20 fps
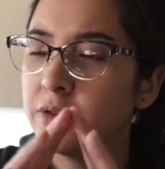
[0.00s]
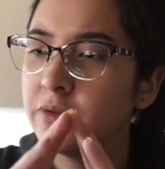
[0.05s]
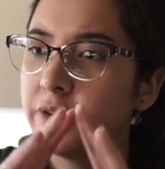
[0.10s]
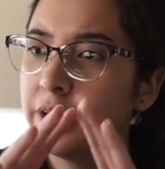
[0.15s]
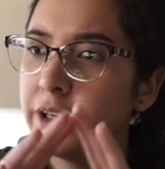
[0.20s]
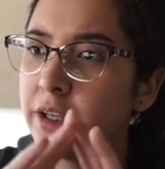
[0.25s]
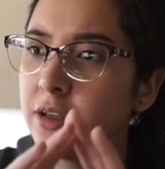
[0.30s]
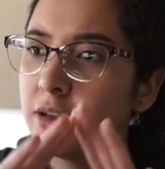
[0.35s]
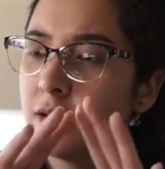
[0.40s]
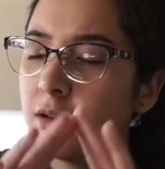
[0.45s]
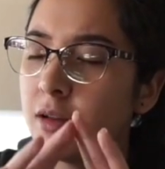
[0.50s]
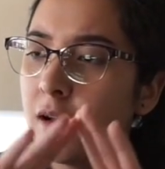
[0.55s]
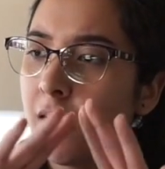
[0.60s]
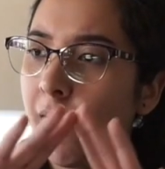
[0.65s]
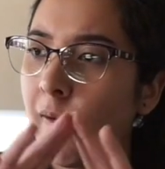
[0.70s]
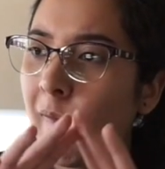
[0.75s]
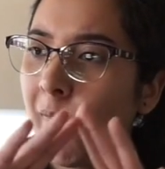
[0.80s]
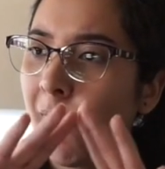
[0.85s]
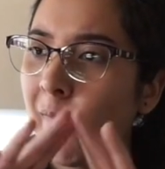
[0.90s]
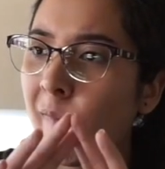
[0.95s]
of like
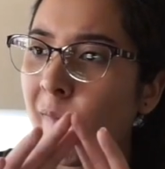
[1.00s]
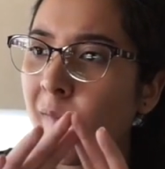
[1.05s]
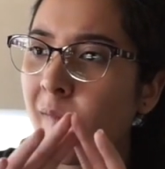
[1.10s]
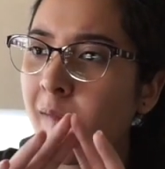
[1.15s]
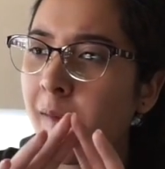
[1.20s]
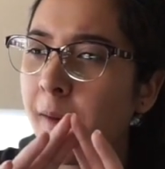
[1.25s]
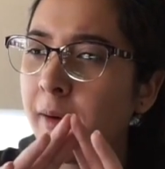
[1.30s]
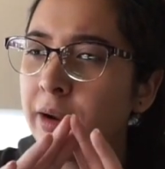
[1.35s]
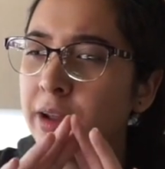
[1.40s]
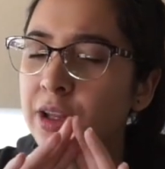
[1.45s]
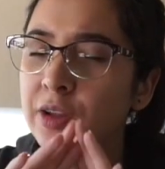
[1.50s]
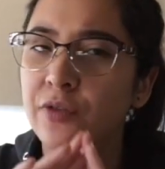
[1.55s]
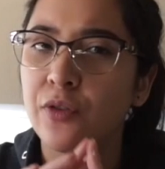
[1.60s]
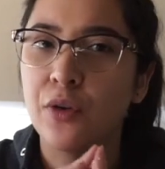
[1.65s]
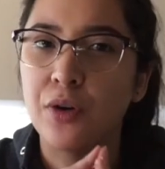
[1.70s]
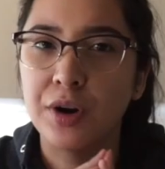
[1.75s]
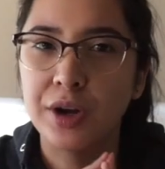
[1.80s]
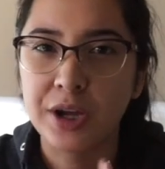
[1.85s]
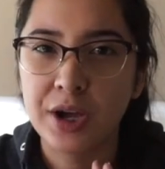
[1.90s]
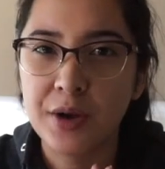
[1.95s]

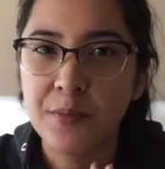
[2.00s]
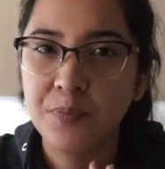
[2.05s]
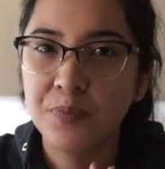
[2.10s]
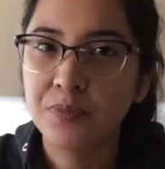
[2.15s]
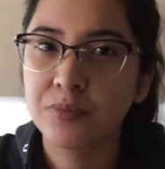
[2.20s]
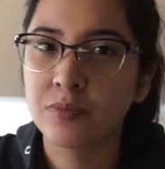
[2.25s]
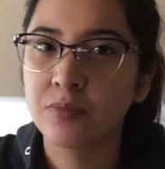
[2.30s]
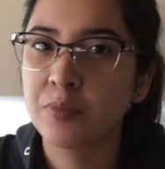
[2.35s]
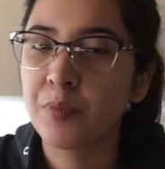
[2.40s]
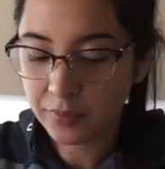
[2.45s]
Euphoria.